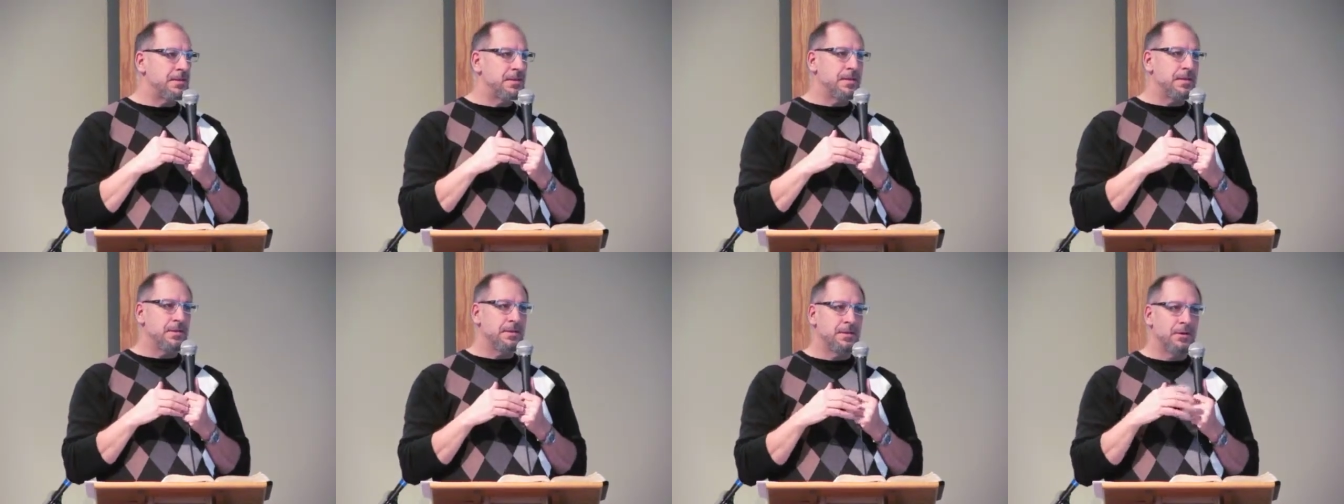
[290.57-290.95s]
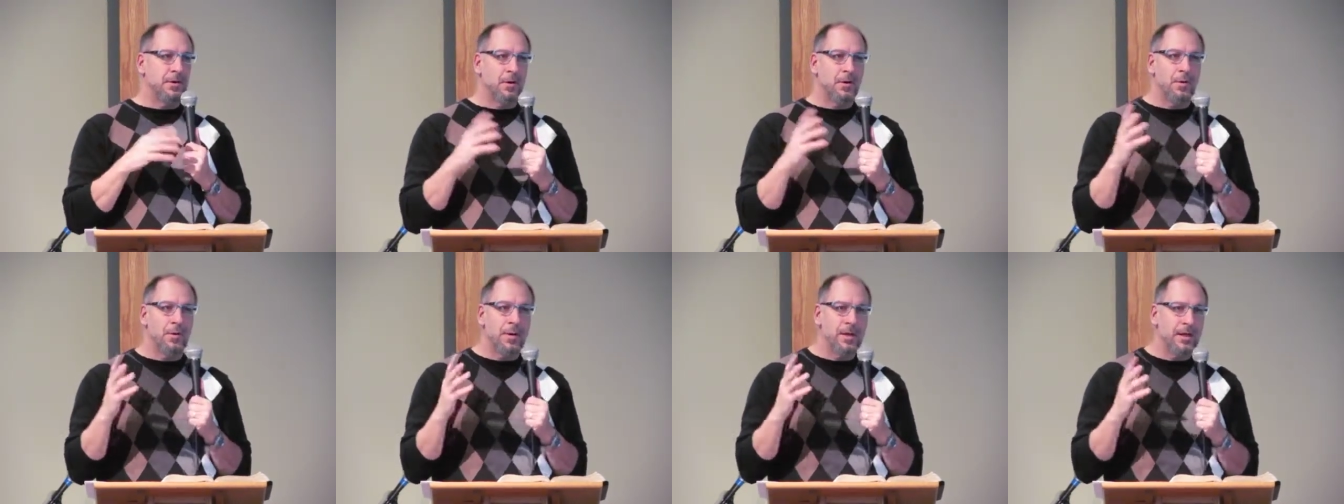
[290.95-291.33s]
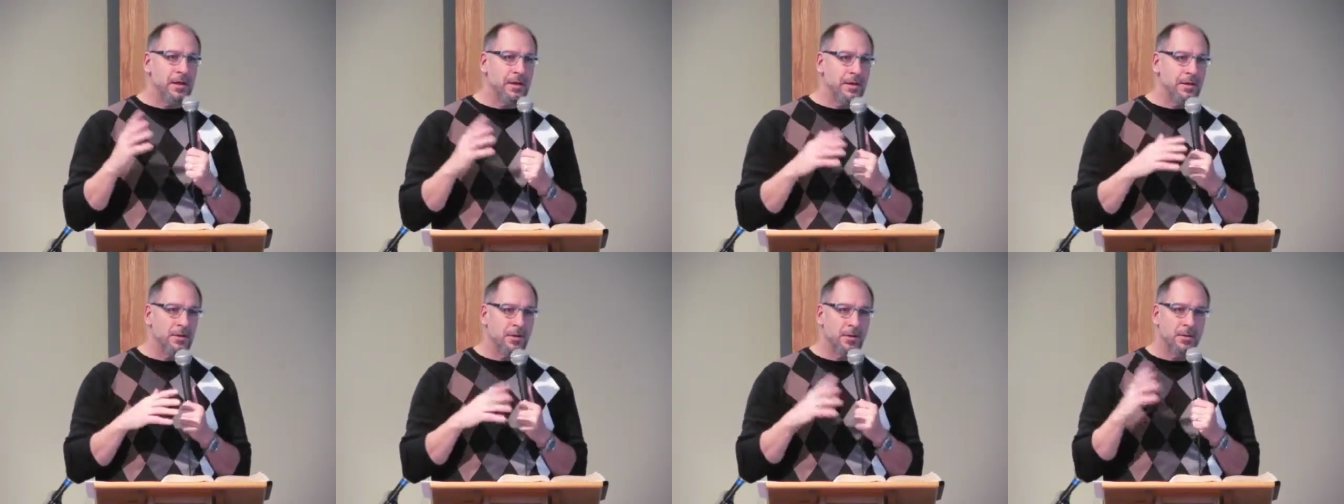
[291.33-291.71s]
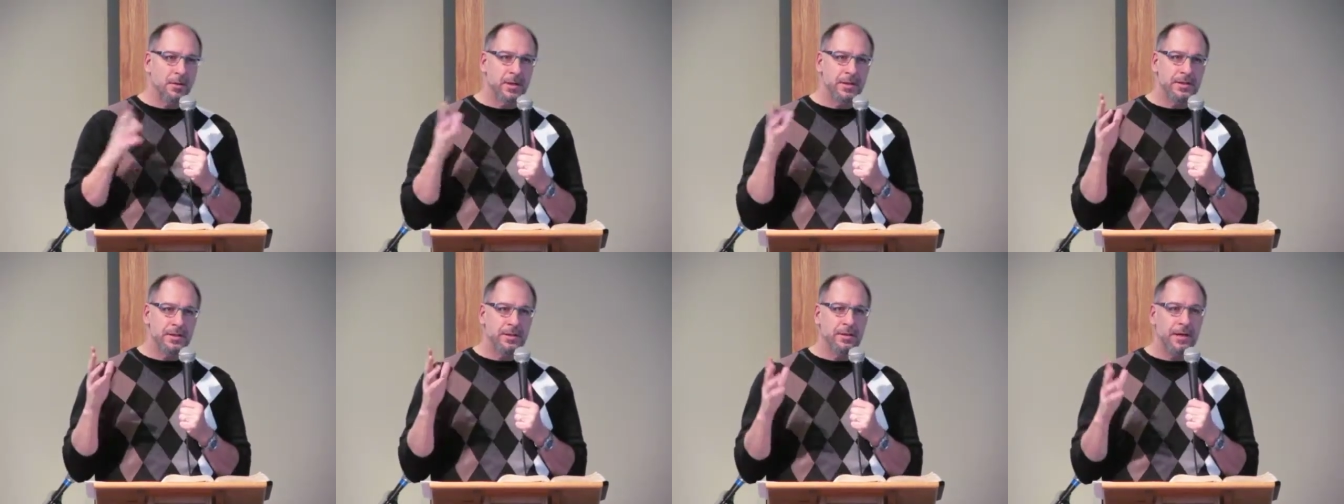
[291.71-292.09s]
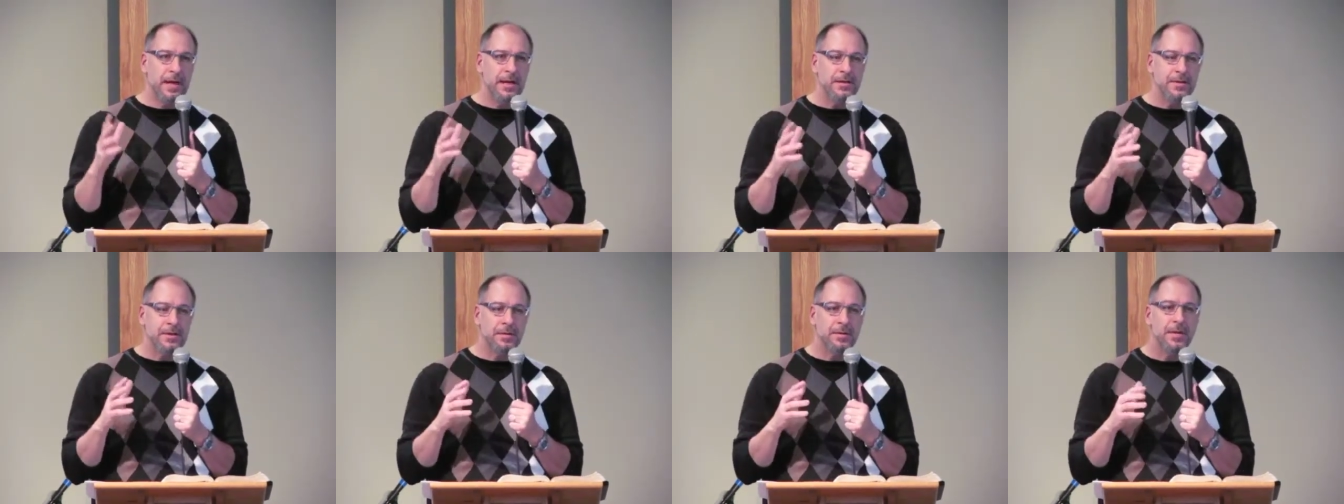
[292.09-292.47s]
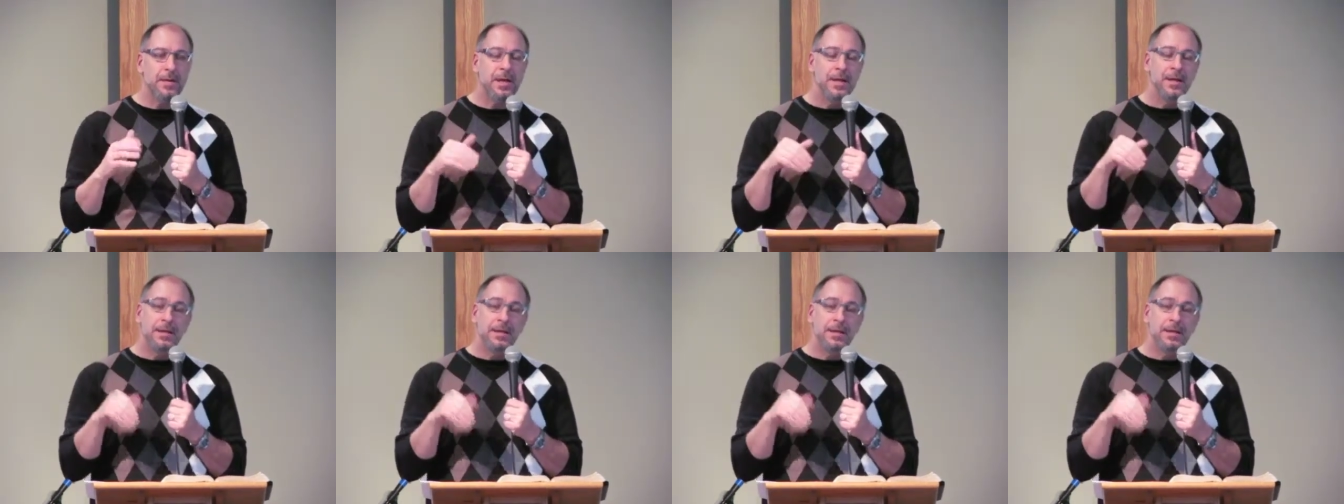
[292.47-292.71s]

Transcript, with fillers: it's growing and growing. It's international.